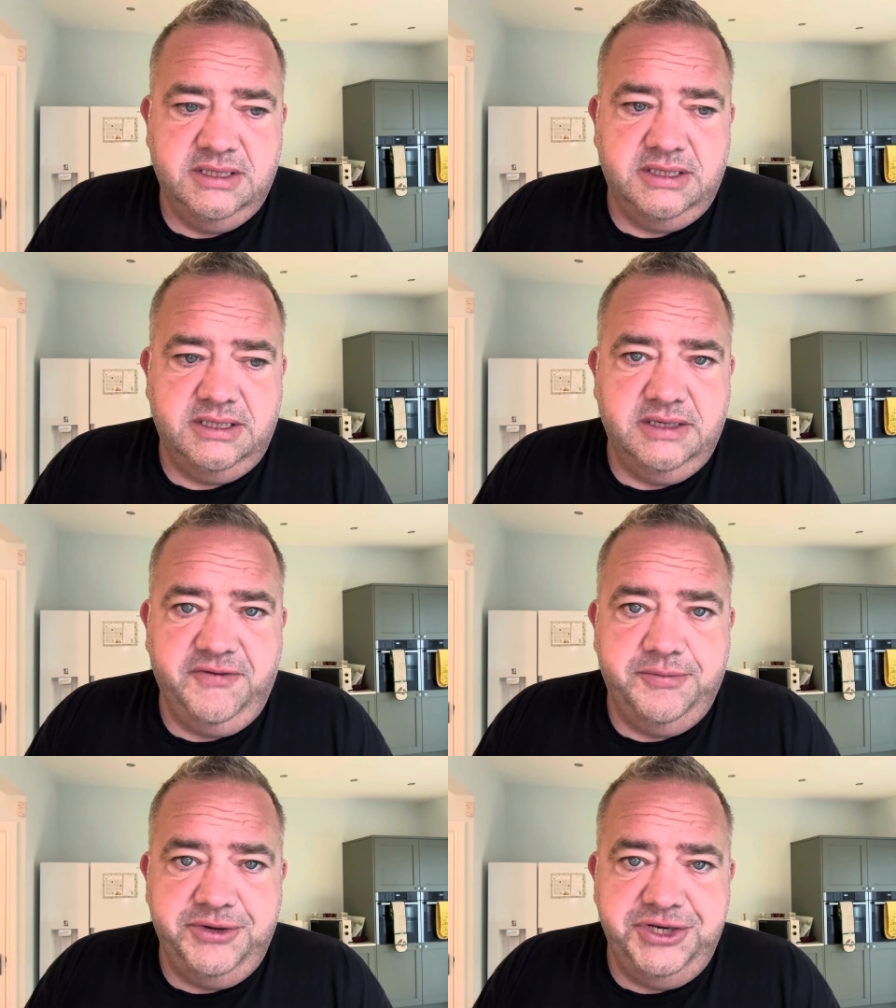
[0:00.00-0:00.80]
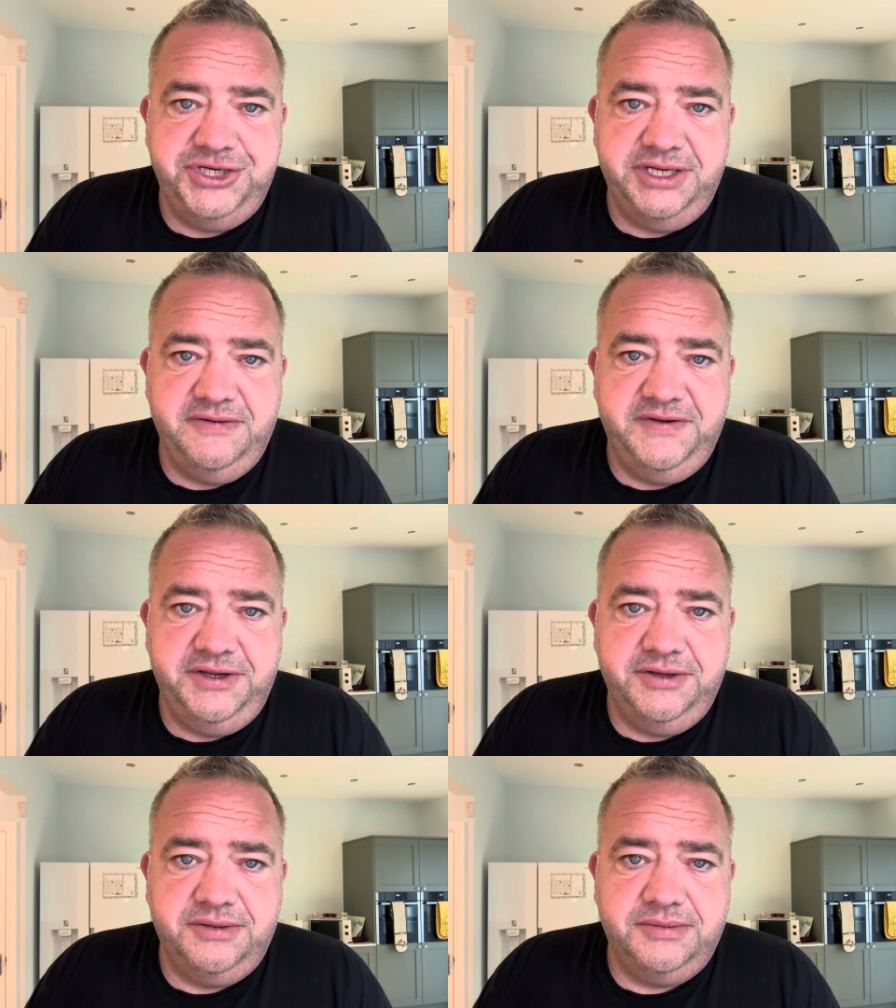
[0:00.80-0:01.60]
If you appreciate the
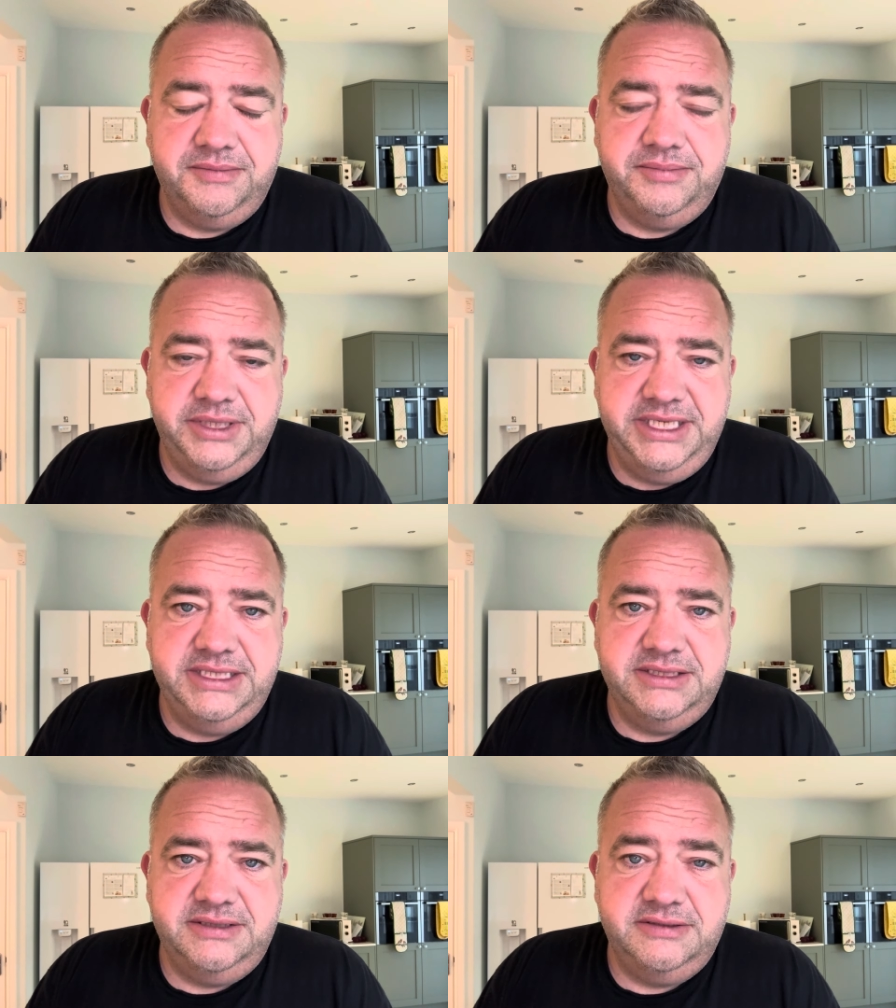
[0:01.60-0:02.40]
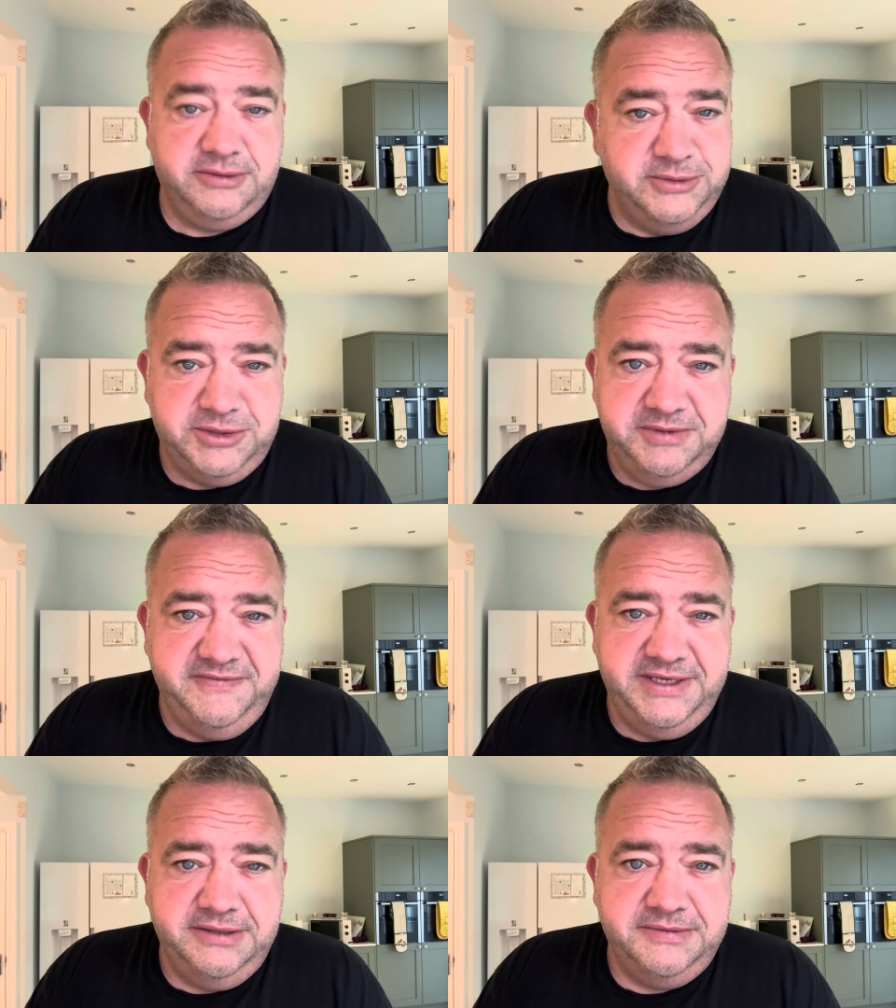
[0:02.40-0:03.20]
video, please thumbs up the
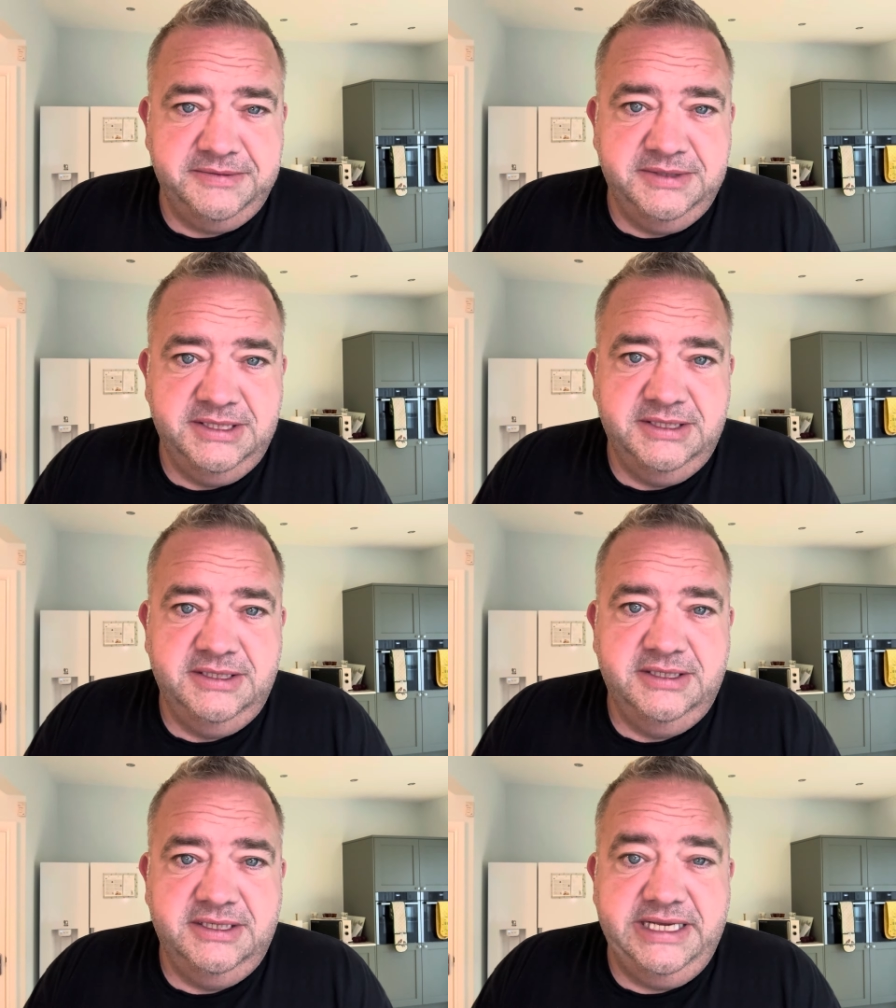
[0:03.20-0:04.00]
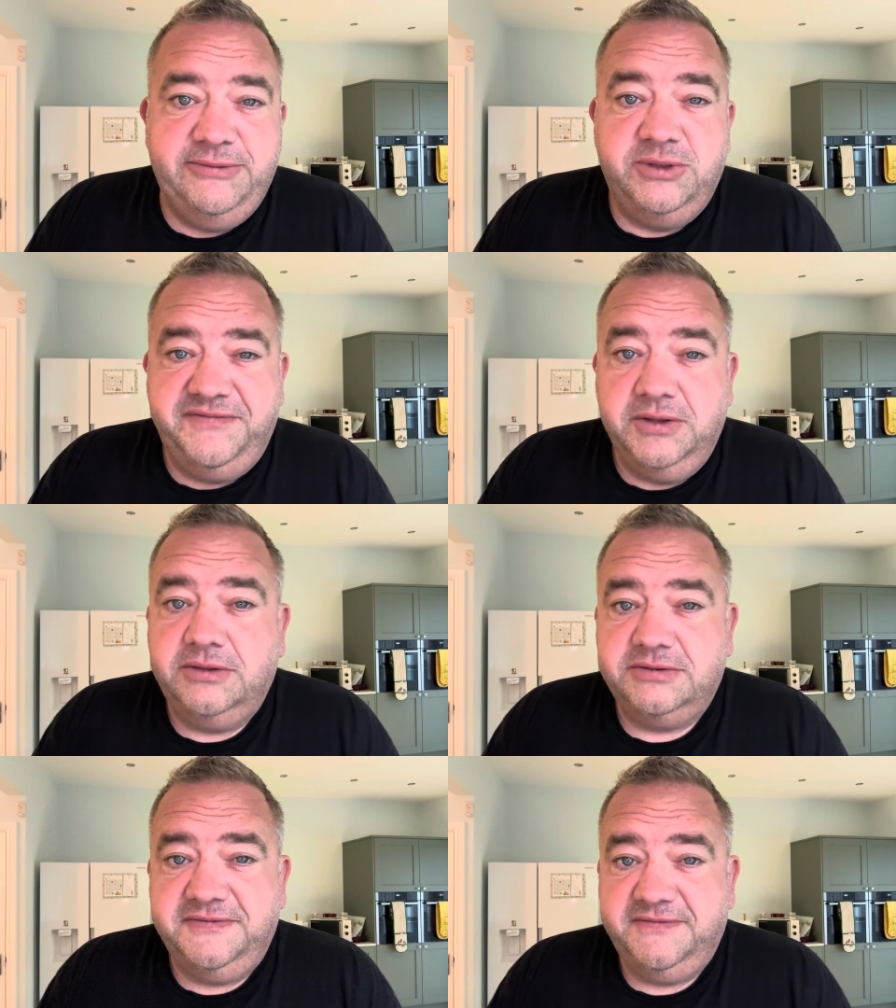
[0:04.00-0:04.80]
video. It will give you
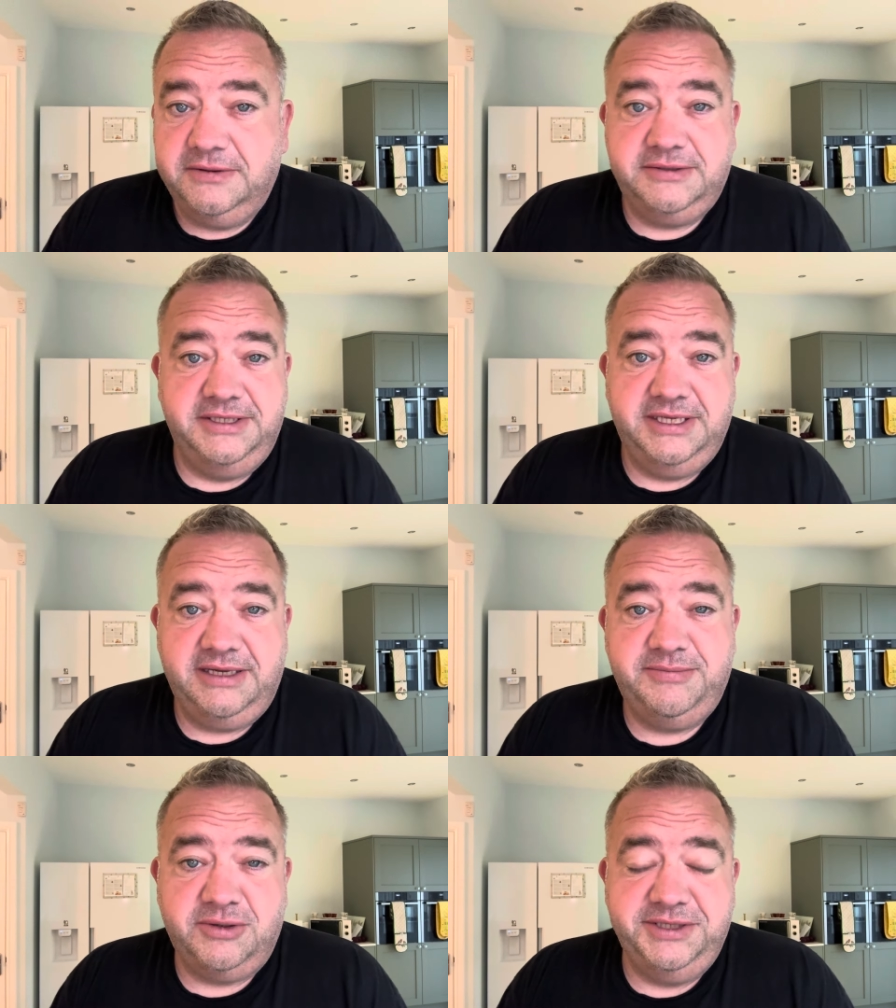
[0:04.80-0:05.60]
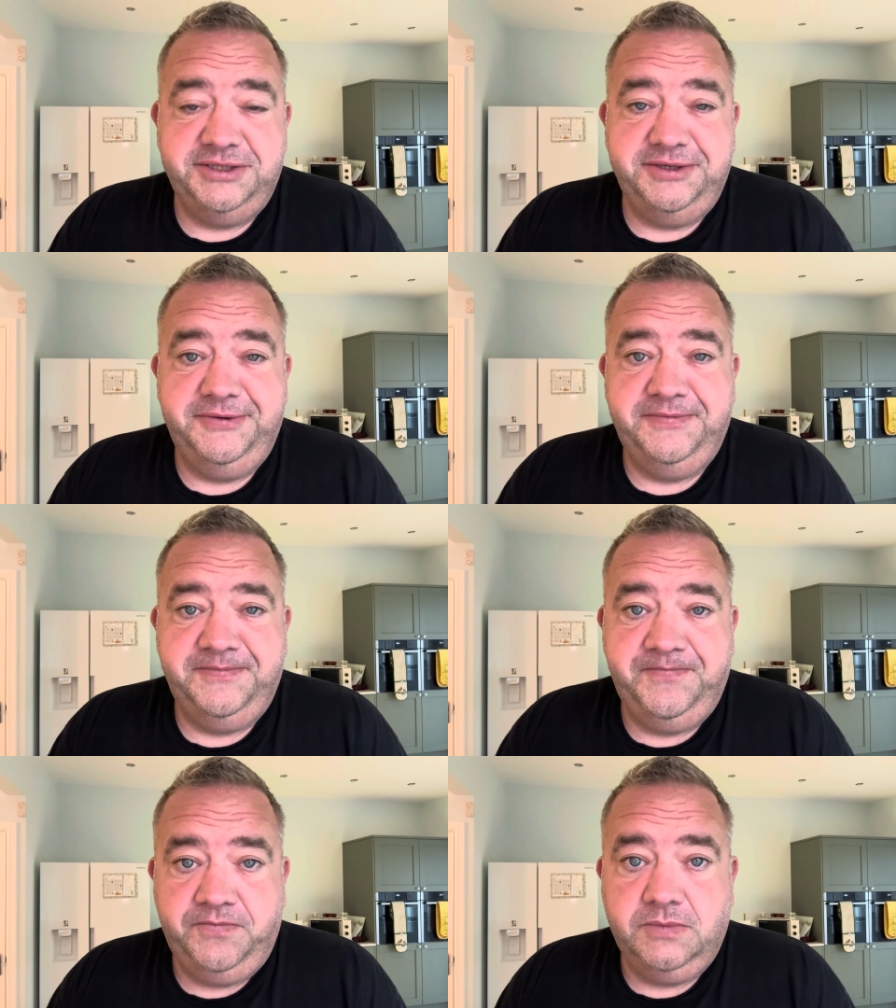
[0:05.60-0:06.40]
lots of luck today, I promise you.
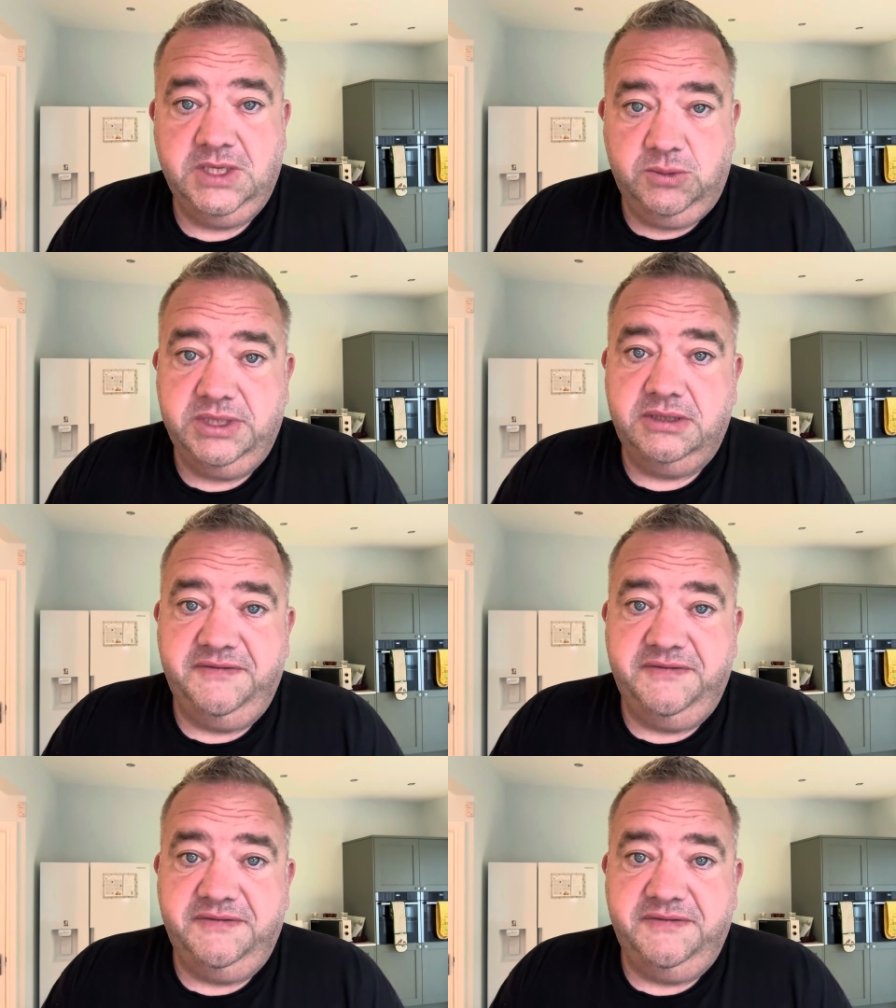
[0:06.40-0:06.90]
It will.